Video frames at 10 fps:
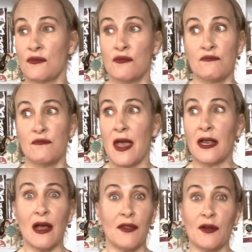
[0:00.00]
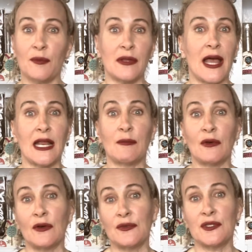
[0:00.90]
made other planning
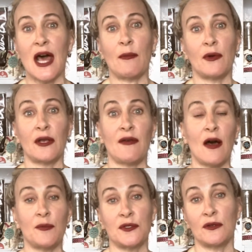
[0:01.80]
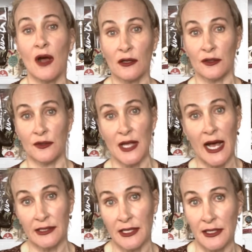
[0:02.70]
moves that would have helped you not lose
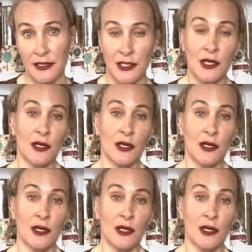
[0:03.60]
assets.